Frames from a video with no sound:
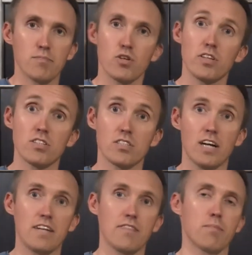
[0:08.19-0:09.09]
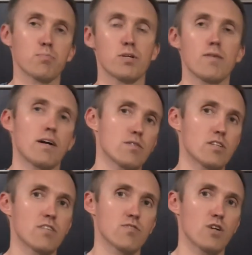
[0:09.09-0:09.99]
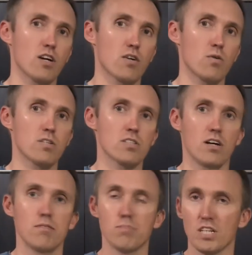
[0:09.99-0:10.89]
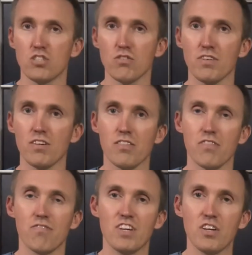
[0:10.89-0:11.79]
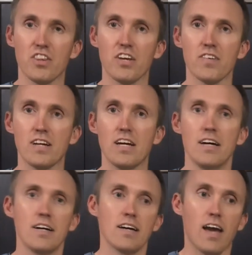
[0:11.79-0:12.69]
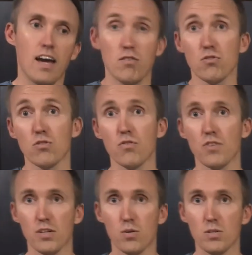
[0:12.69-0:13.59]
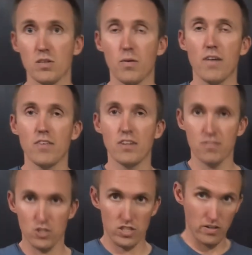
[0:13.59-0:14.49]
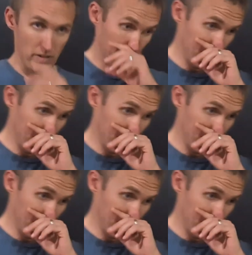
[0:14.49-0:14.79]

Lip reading: So this is kind of a prerequisite for our course on potential field theory and also for the course that we have on inverse theory.